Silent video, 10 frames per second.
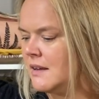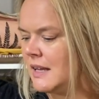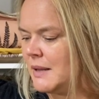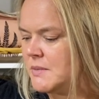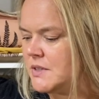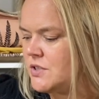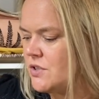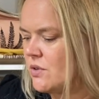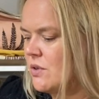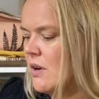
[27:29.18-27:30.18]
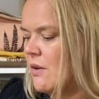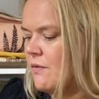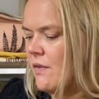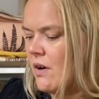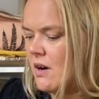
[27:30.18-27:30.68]
Let me just show you how
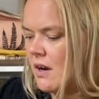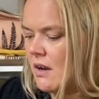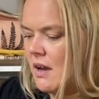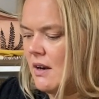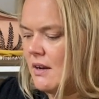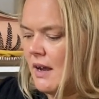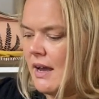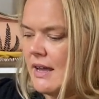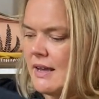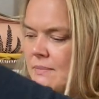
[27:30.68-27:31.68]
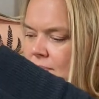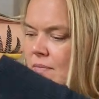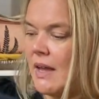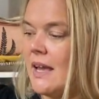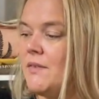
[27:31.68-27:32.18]
far I got. I
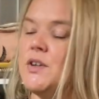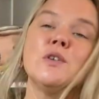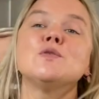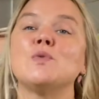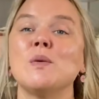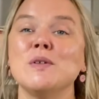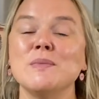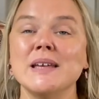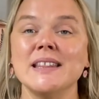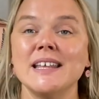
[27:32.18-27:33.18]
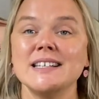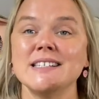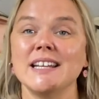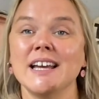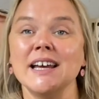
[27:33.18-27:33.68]
have a huge problem, and that is
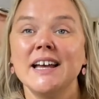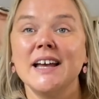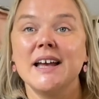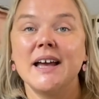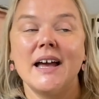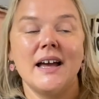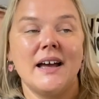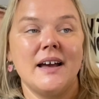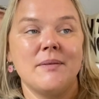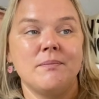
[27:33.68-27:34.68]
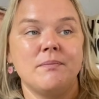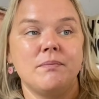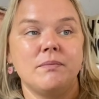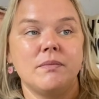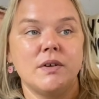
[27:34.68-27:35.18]
that
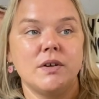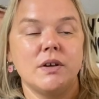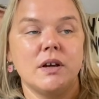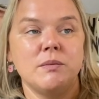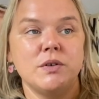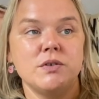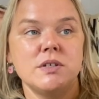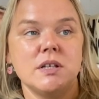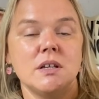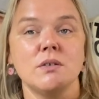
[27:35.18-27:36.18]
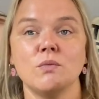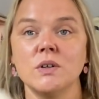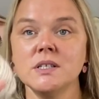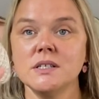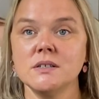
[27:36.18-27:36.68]
I'm using
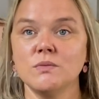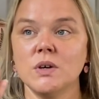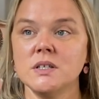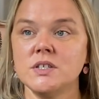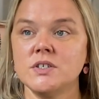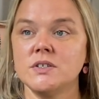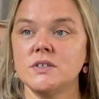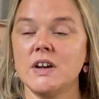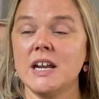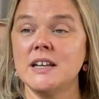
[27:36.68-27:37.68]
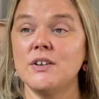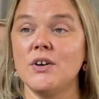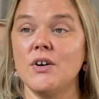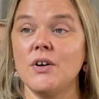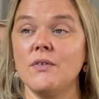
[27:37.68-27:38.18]
one strand
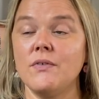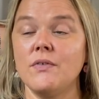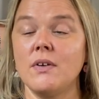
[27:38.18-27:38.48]
of